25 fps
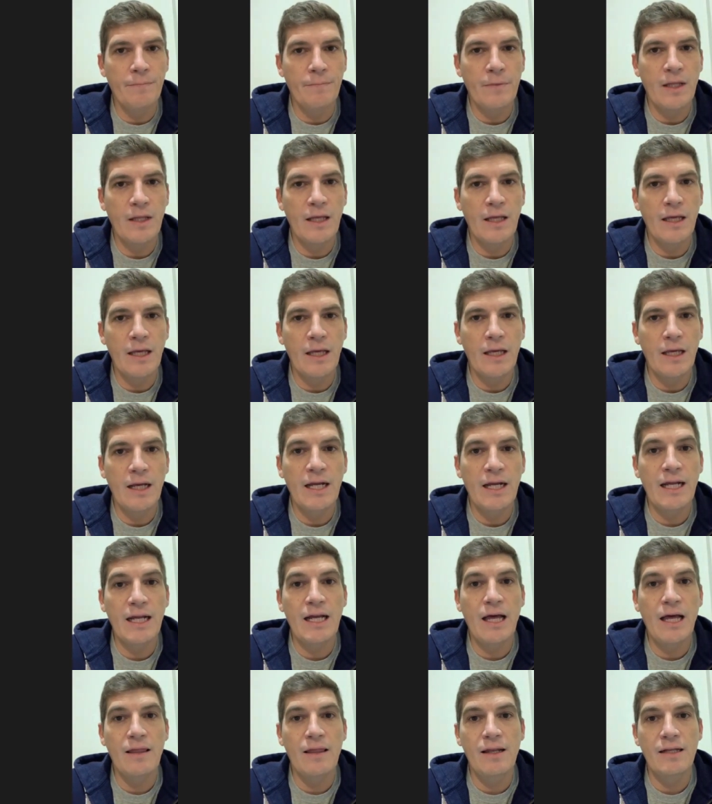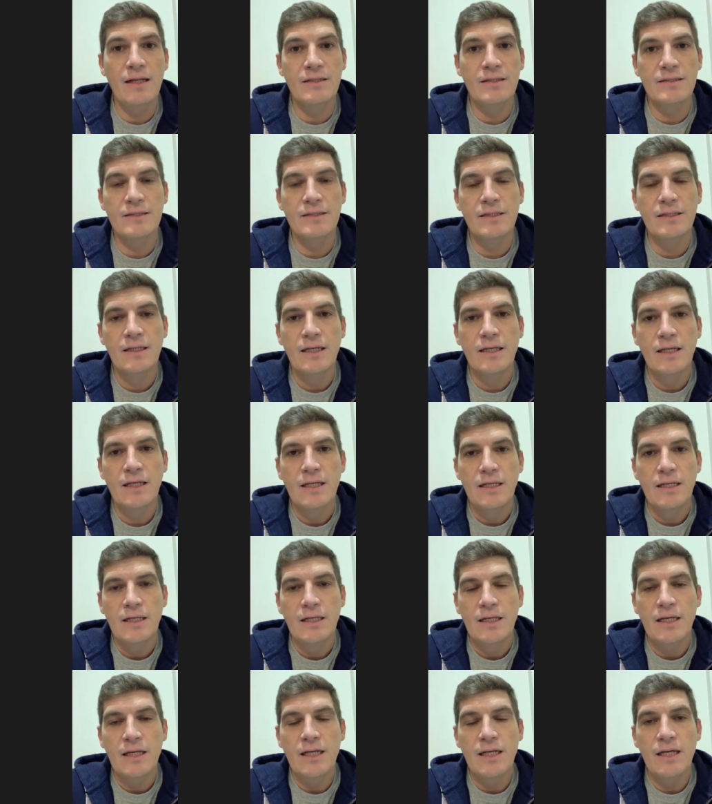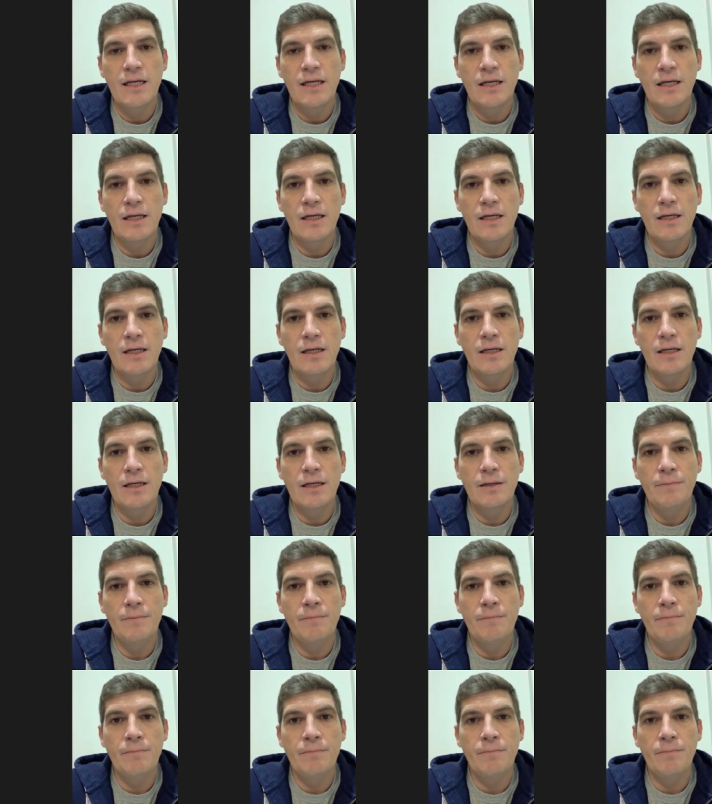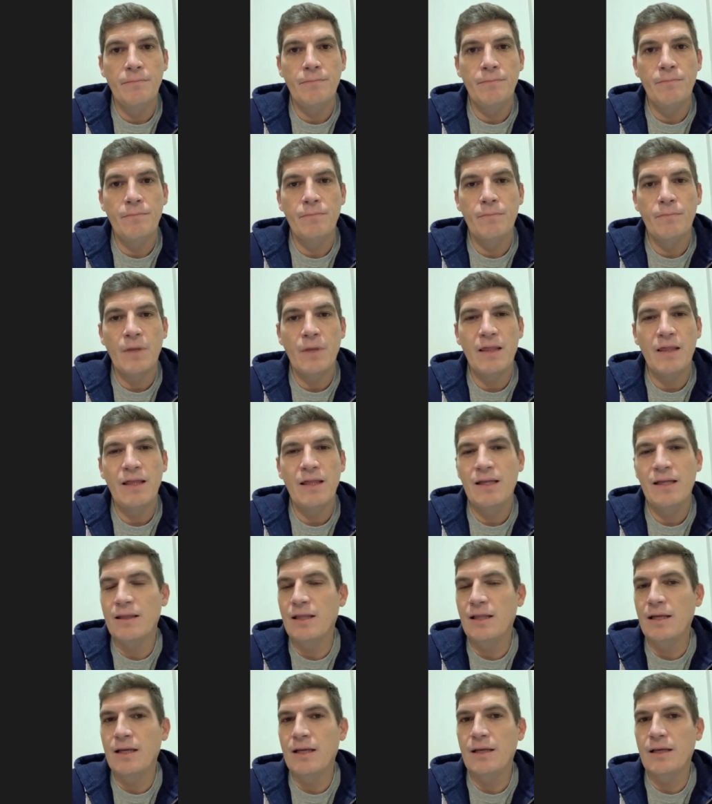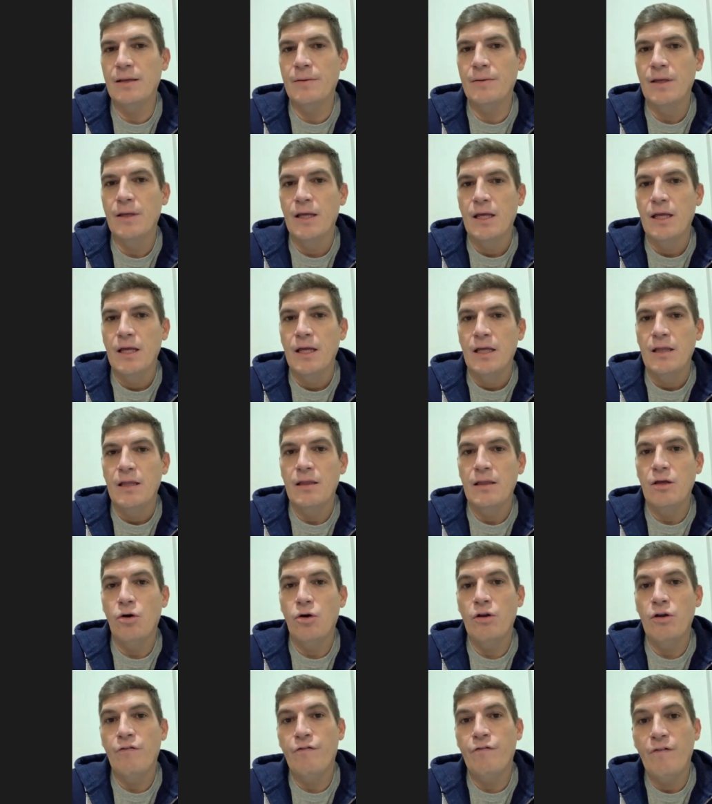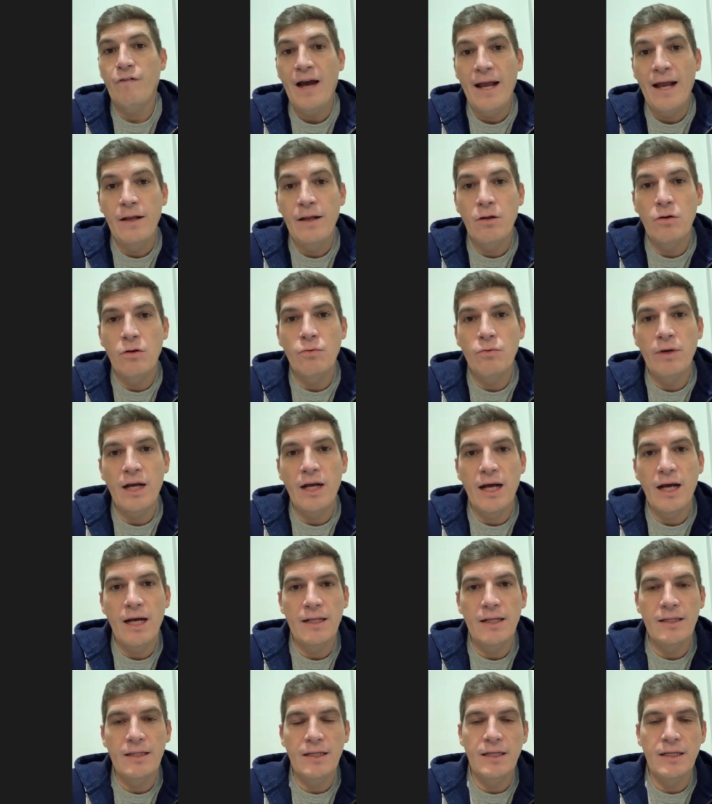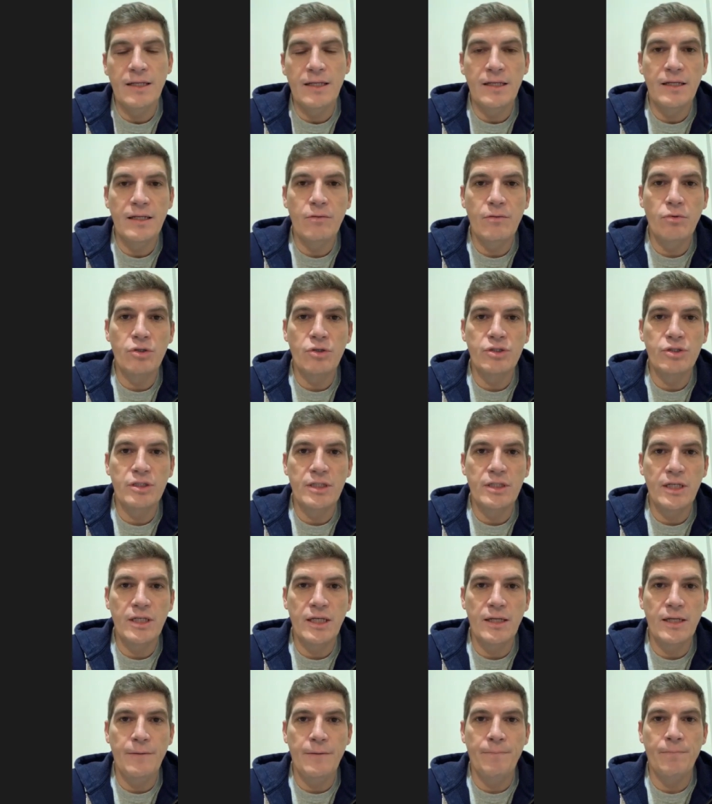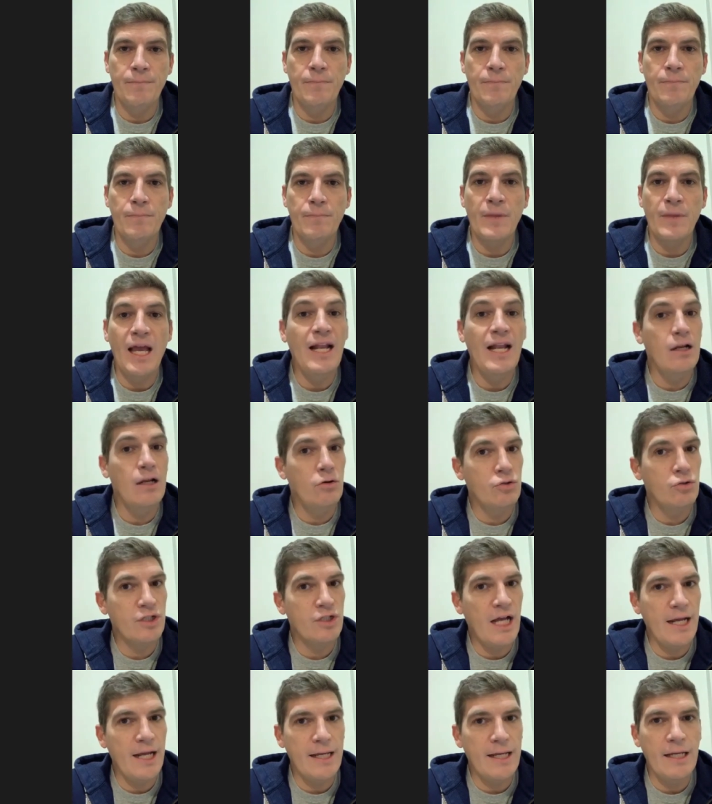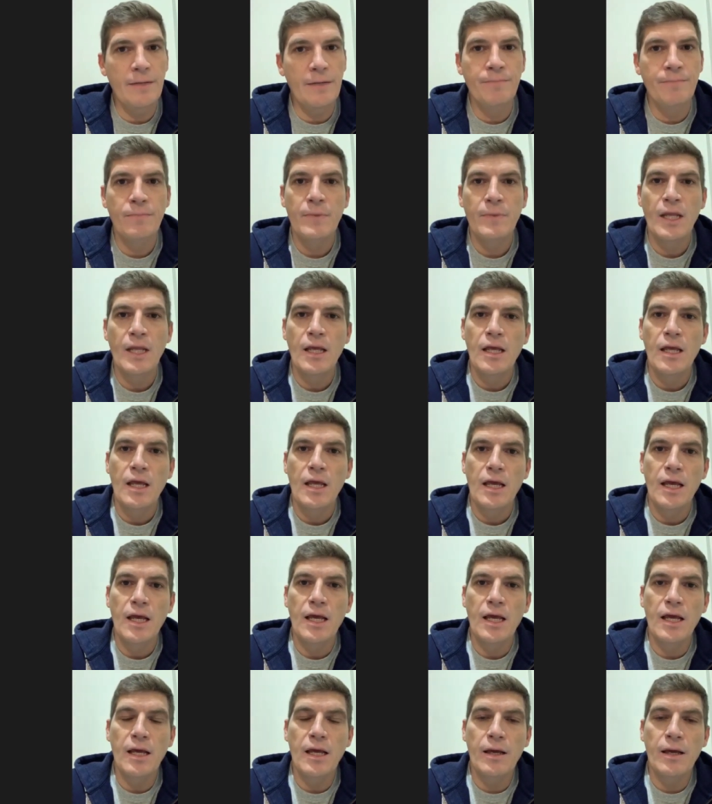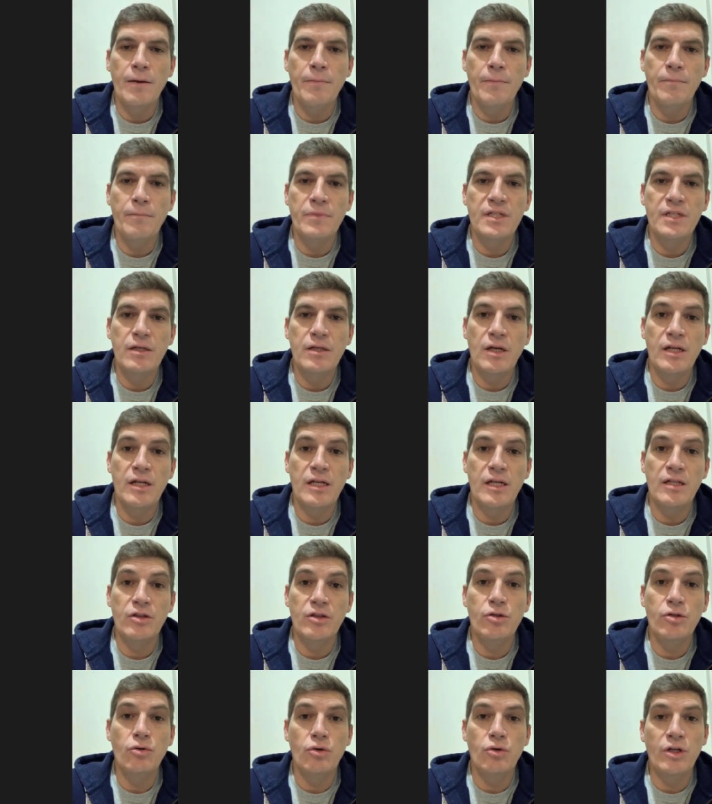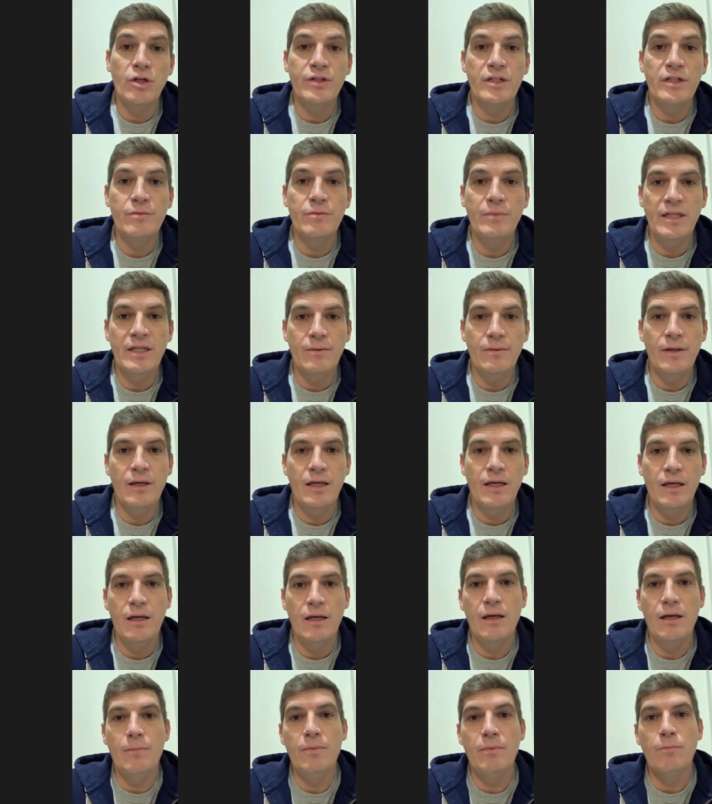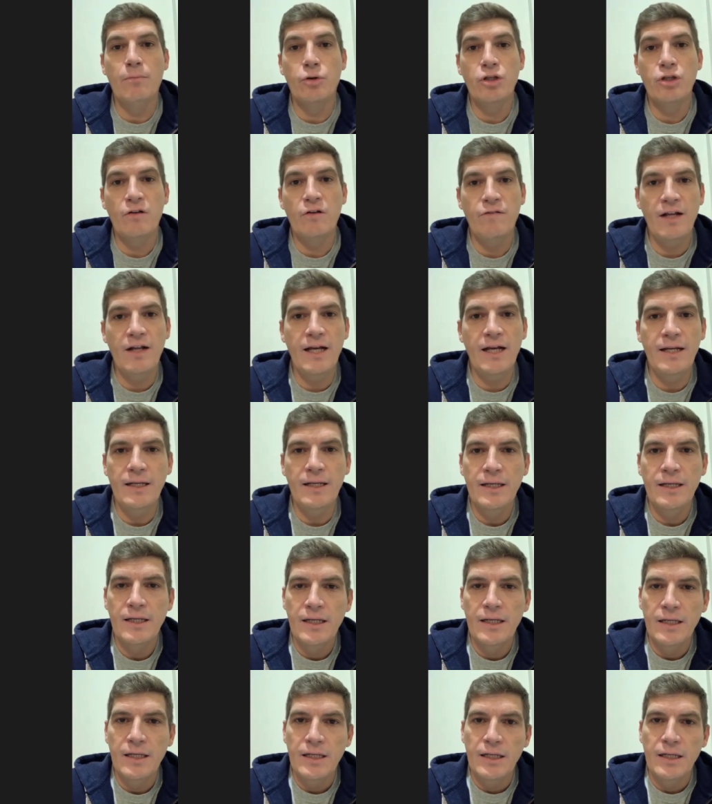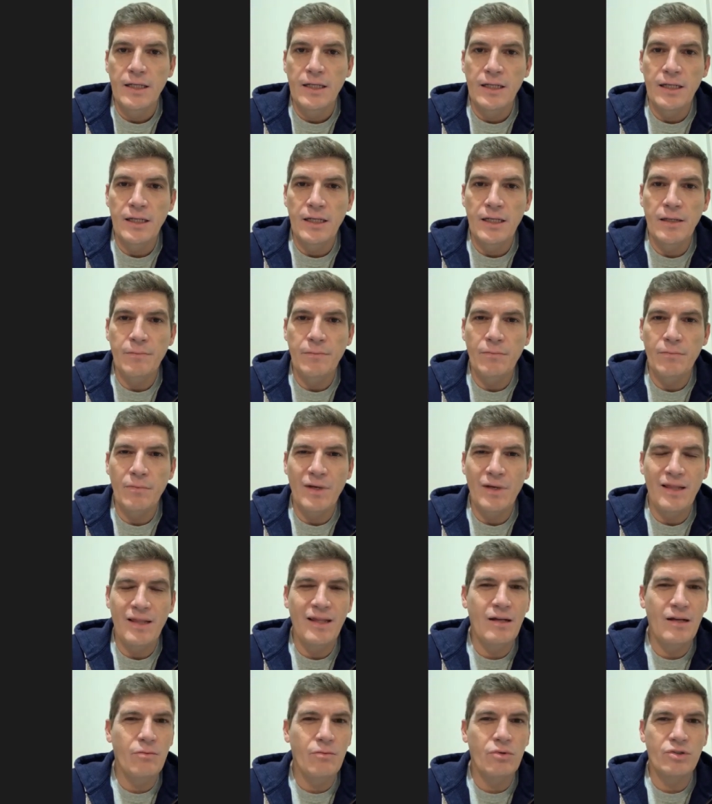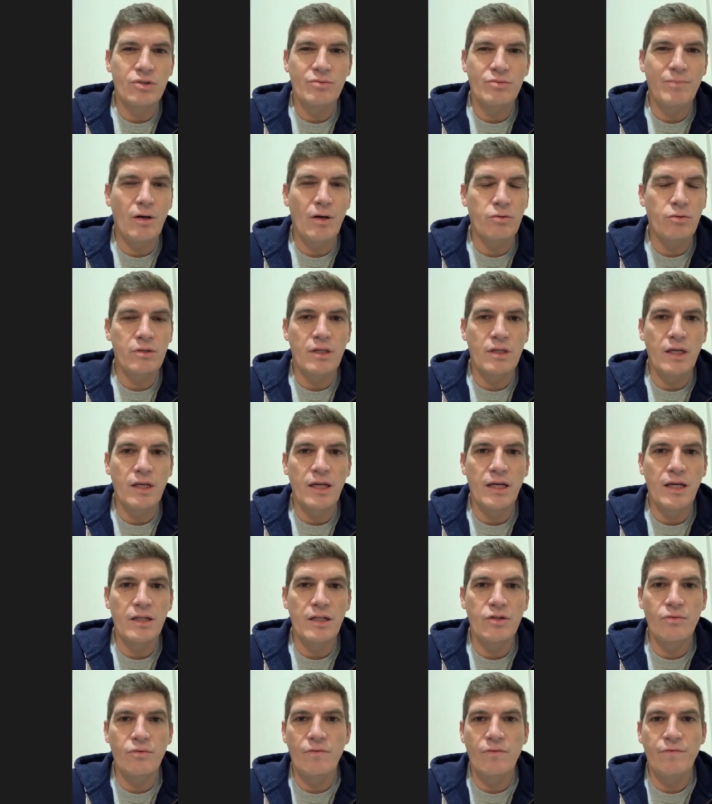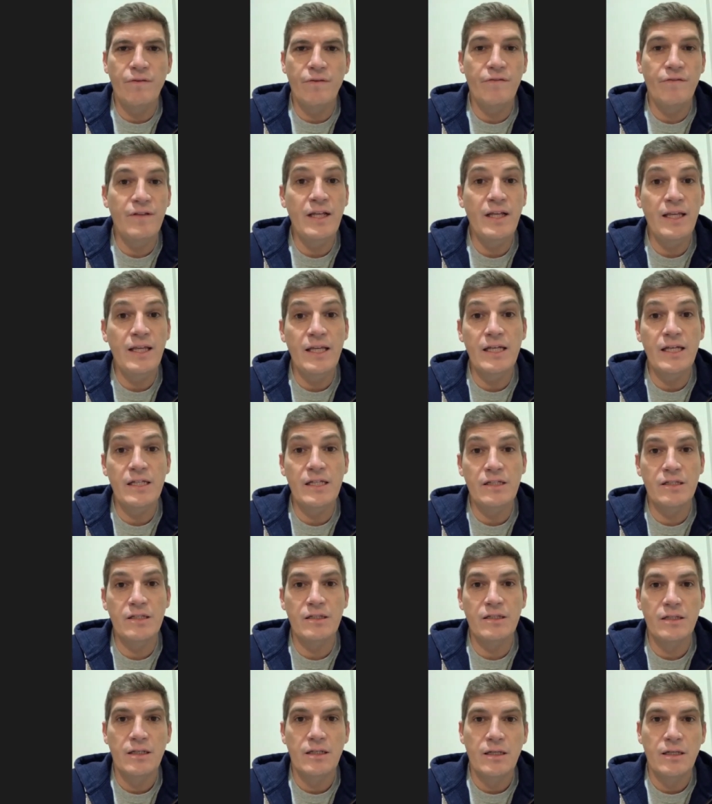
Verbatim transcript: uh, Greek athletes. Um, I think the the only final we had um, was um, Eli Rusaki um, in 200 uh, butterfly. Um, I think it was about 15 years